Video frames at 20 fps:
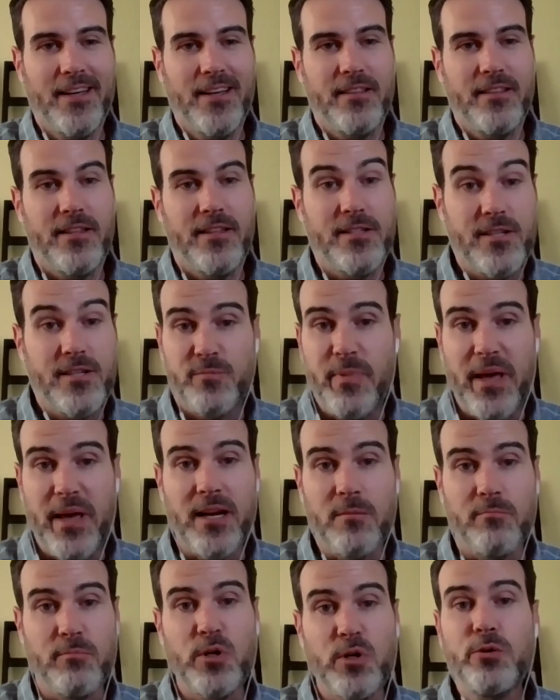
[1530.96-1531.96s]
this has been a
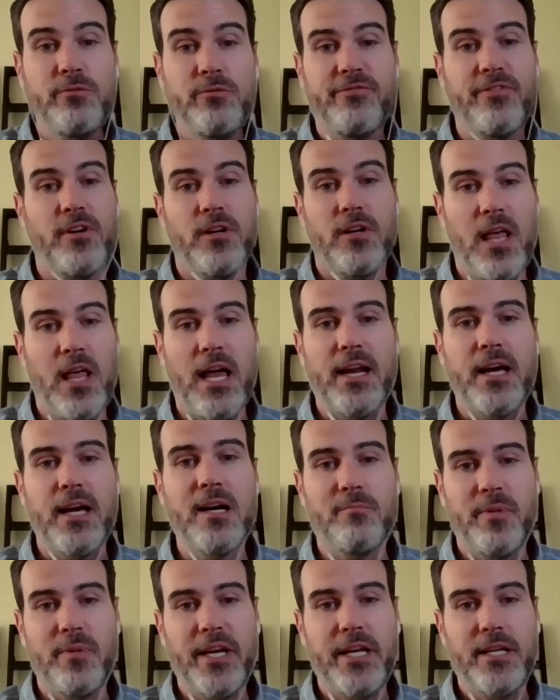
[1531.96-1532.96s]
boon for a lot of
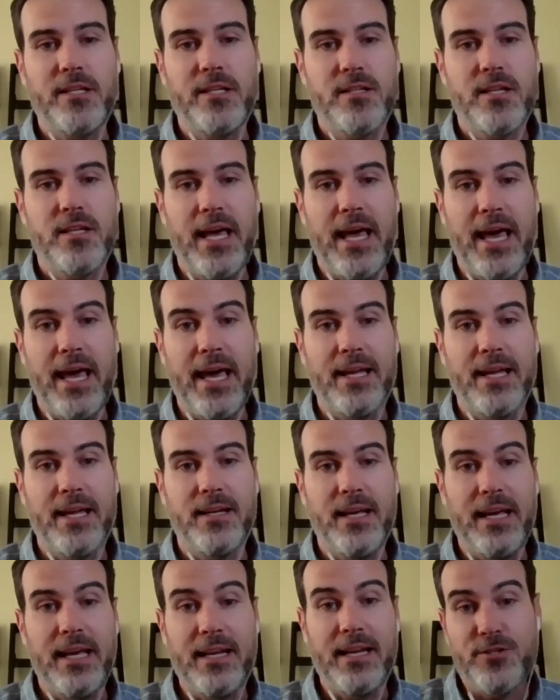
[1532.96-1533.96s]
companies. And
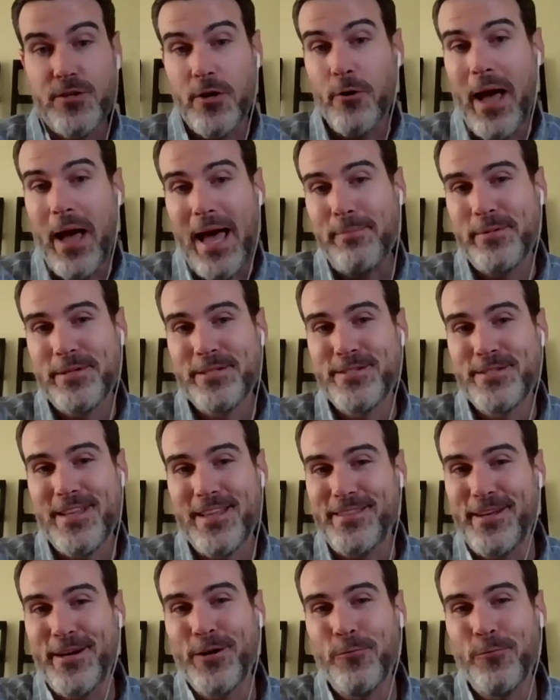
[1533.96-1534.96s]
it so happens that
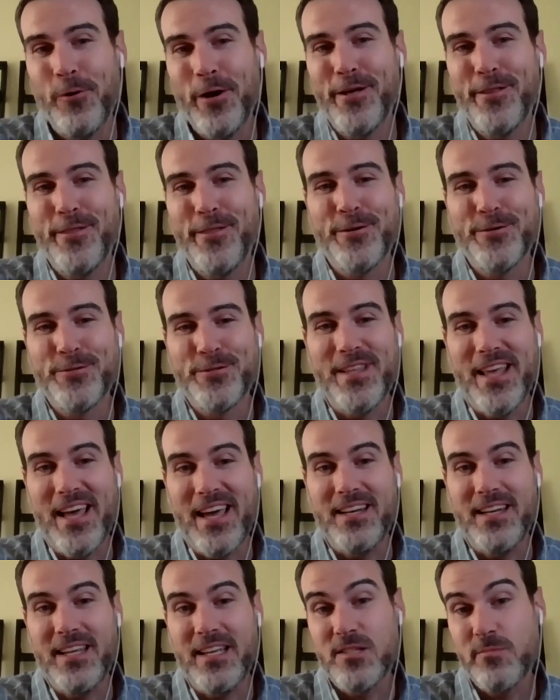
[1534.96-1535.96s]
they're one of those
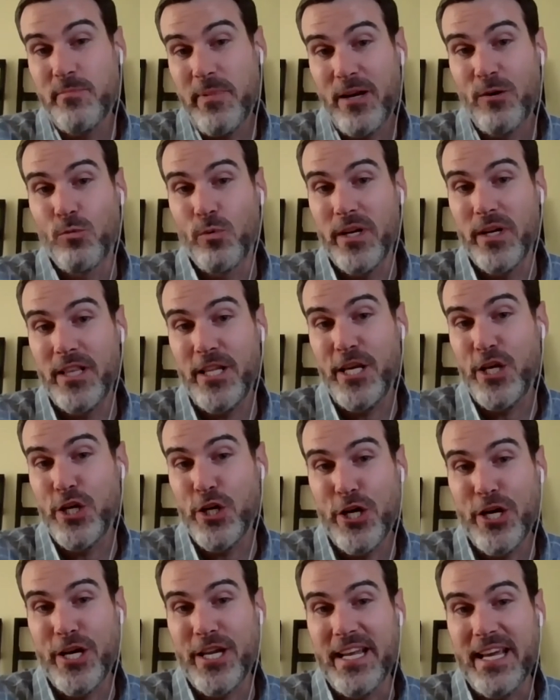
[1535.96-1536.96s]
that it's been really
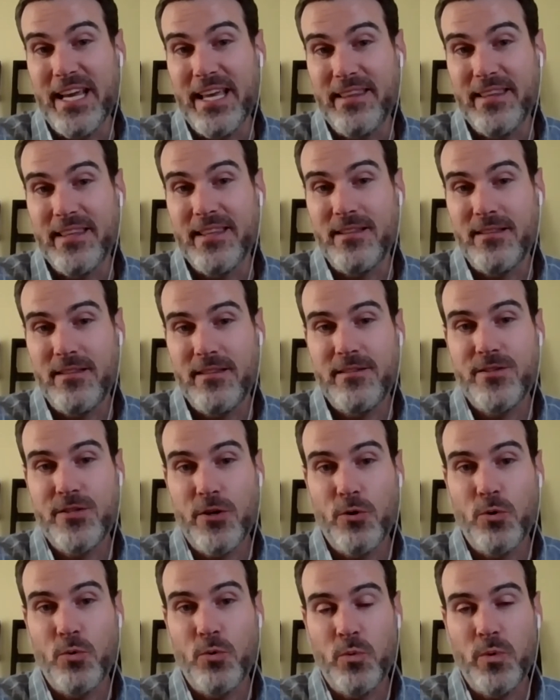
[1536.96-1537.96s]
good. And
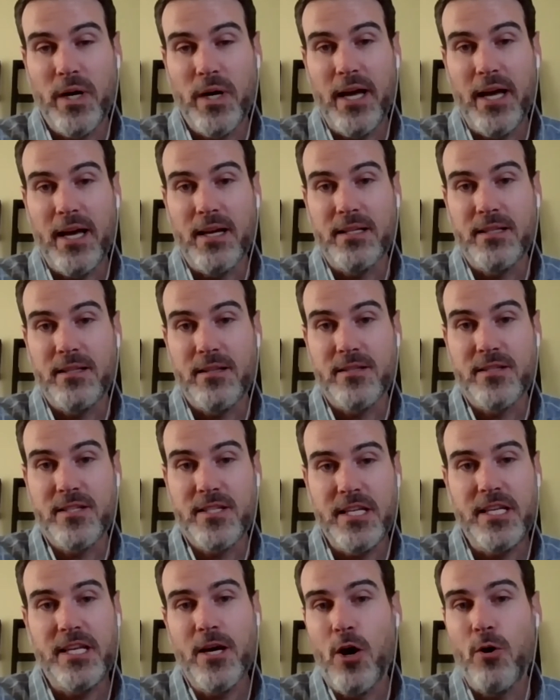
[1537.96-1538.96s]
so the
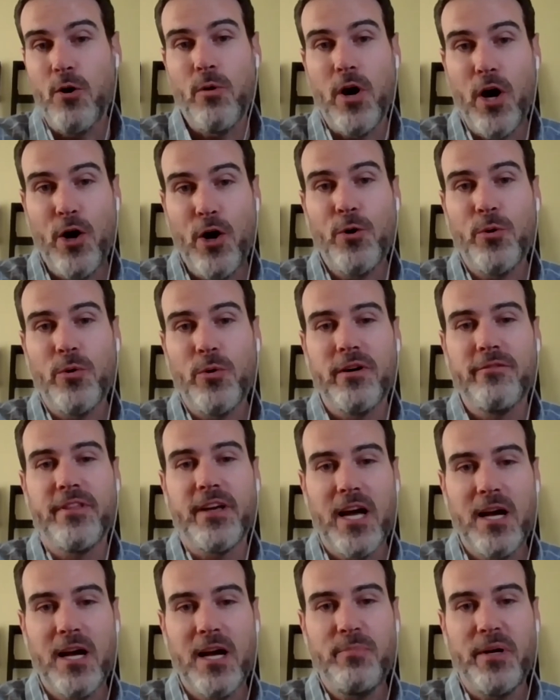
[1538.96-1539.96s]
COO of the
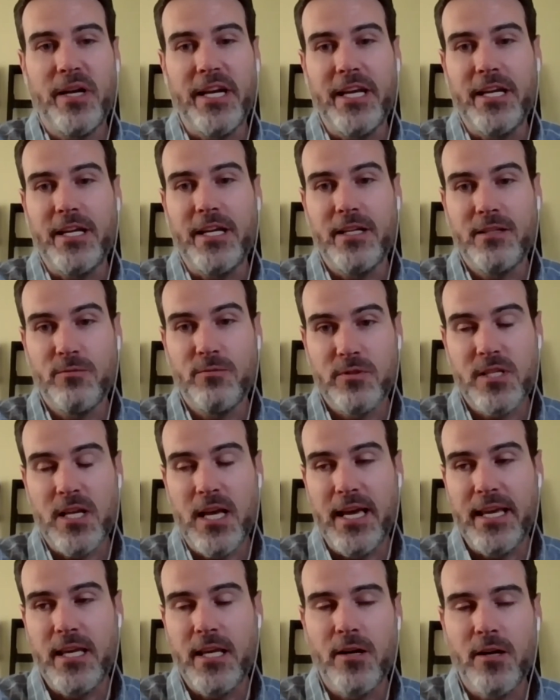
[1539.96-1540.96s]
company was
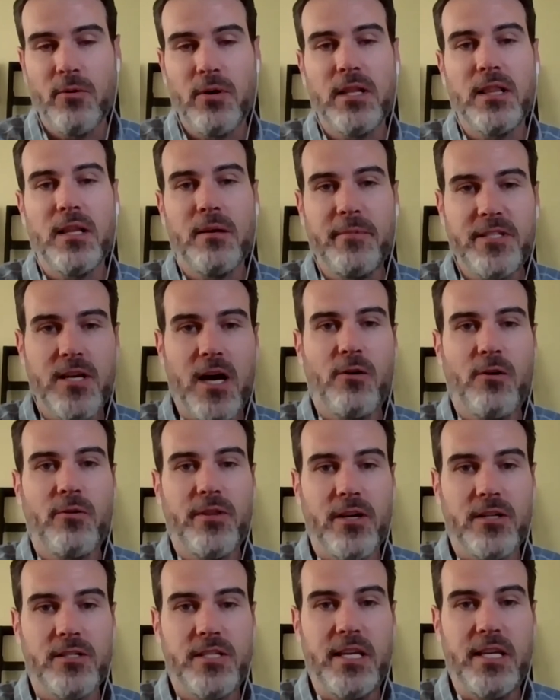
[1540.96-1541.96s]
like, you know what? Let me talk with
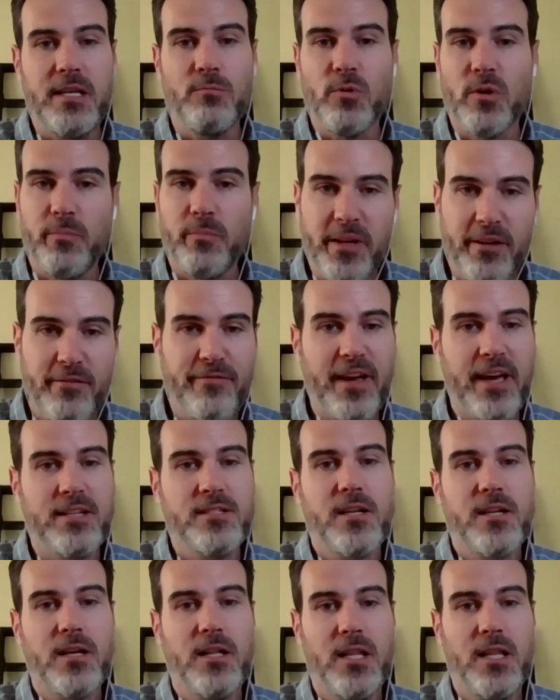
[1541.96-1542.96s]
our team. We're big fans
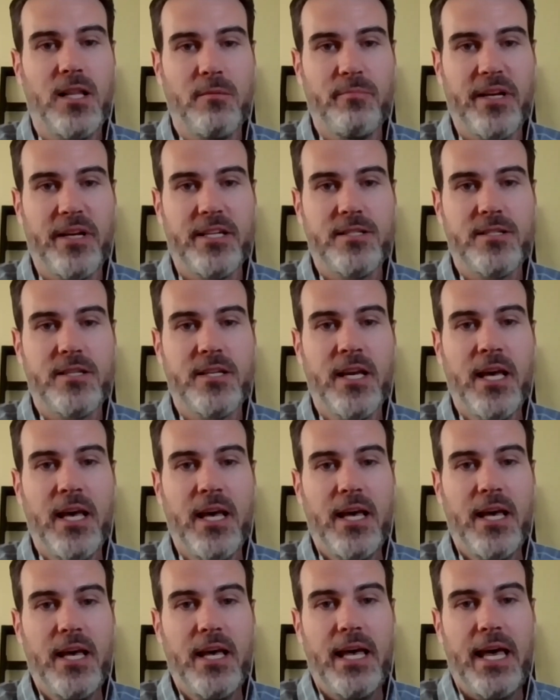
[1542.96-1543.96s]
of Columbus.
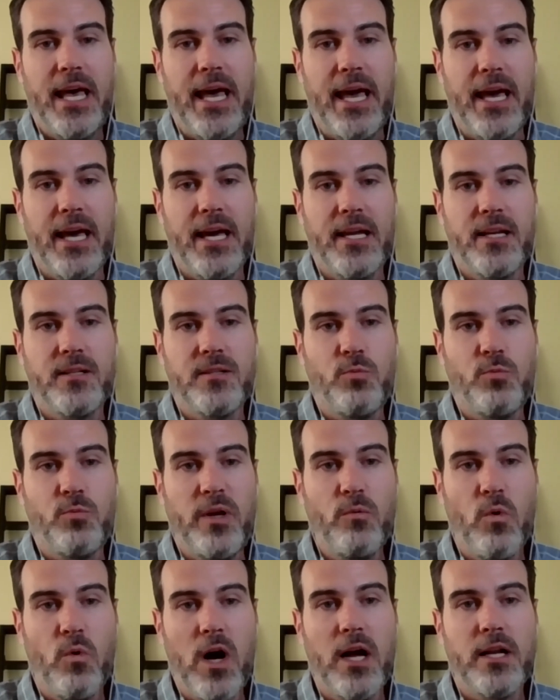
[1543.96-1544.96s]
And we
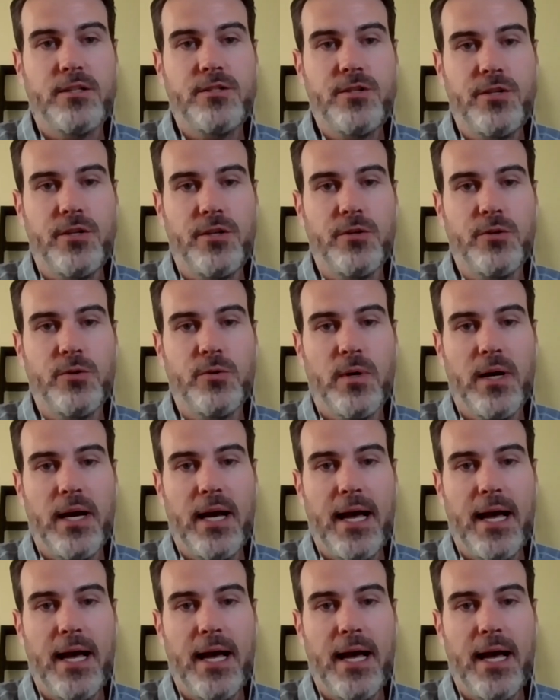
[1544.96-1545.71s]
want to,